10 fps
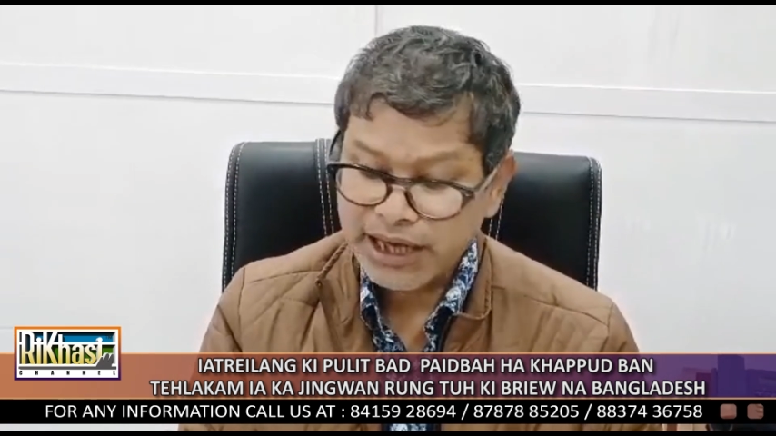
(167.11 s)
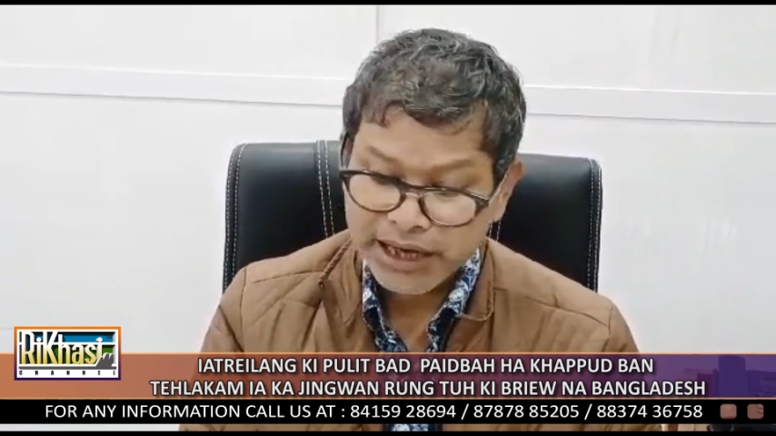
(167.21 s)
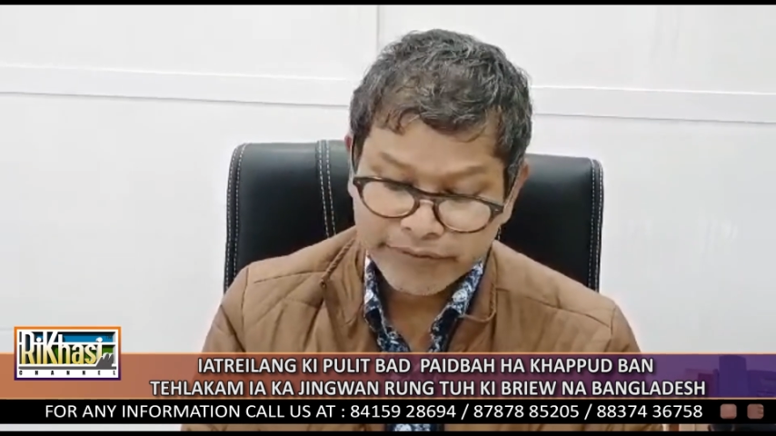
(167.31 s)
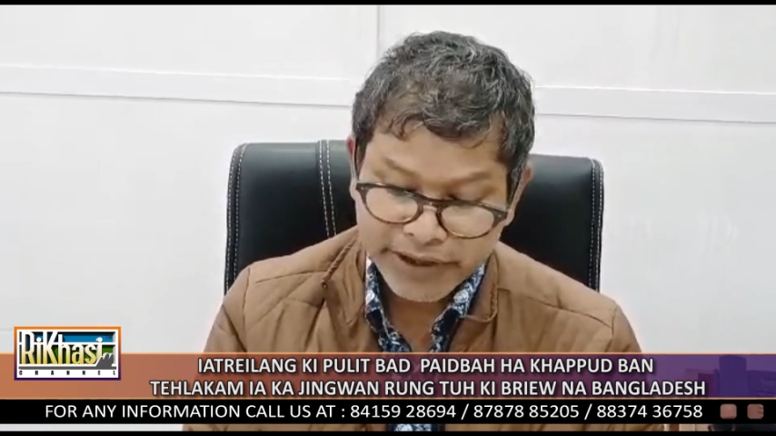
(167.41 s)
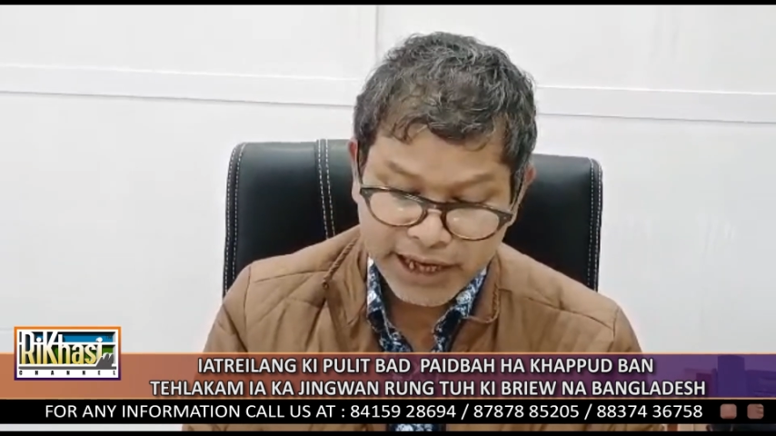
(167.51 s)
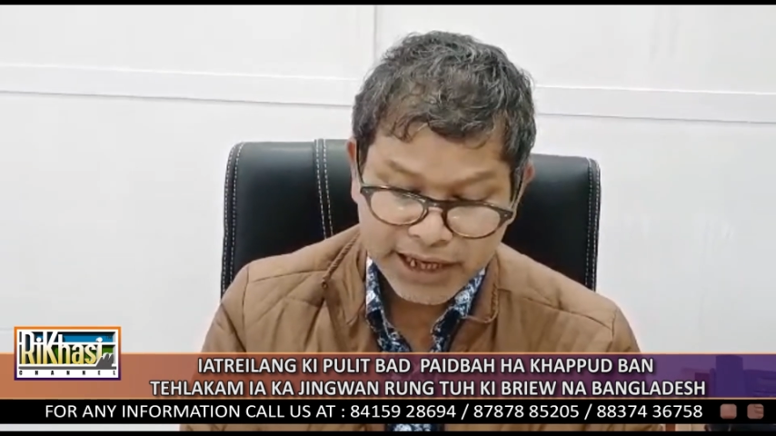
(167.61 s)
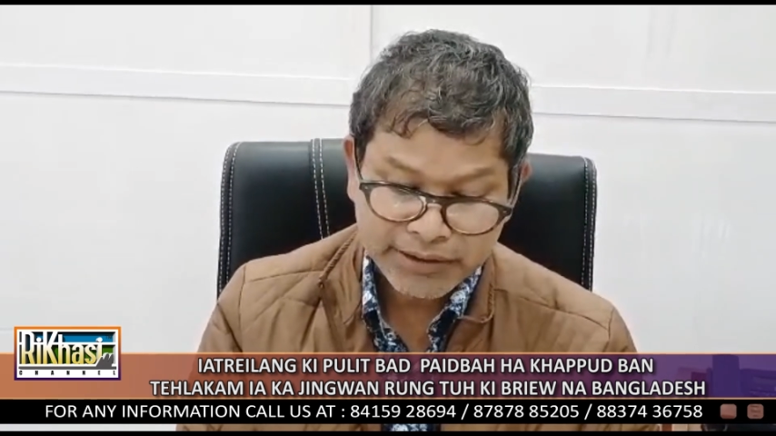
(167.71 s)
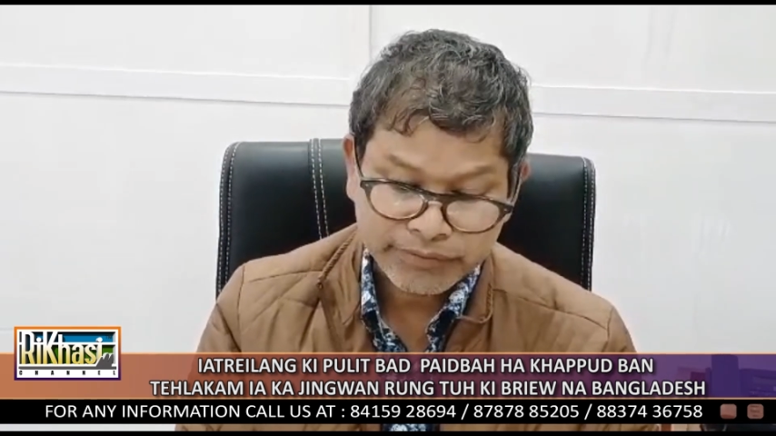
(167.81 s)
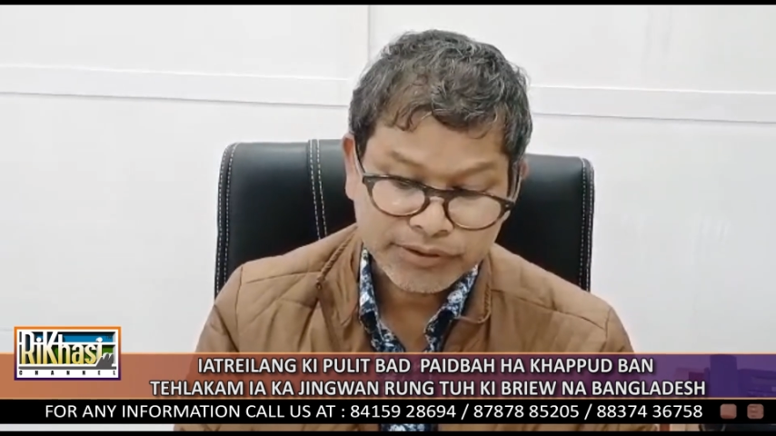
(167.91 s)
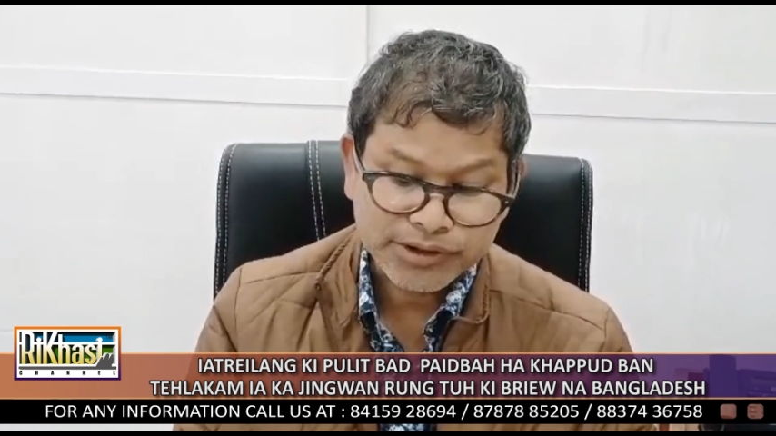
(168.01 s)
they are very
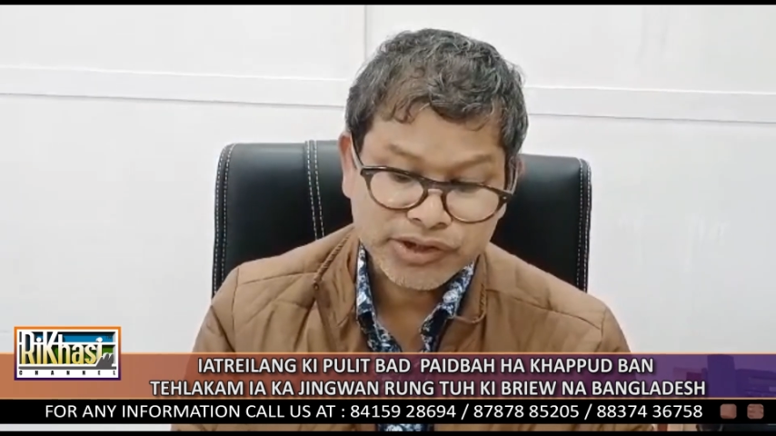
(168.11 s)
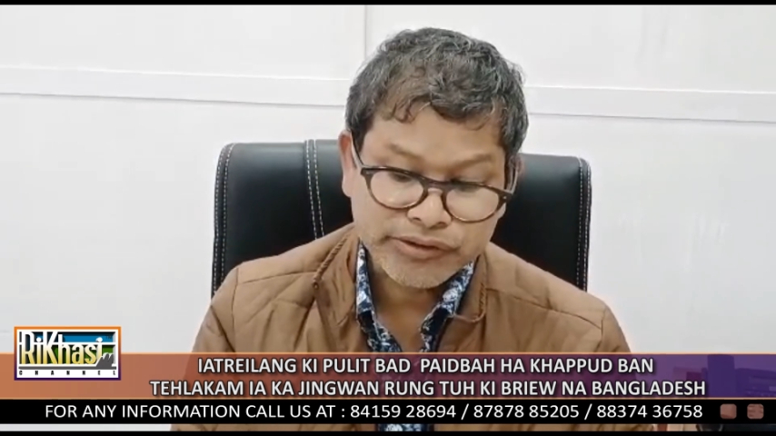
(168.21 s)
alive to the